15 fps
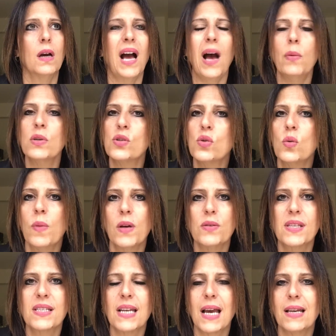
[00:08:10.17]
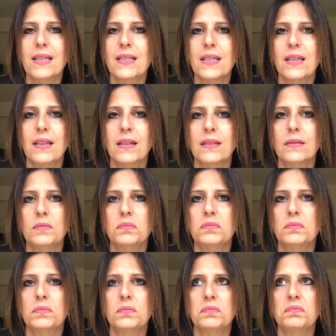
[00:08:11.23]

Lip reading: almost standing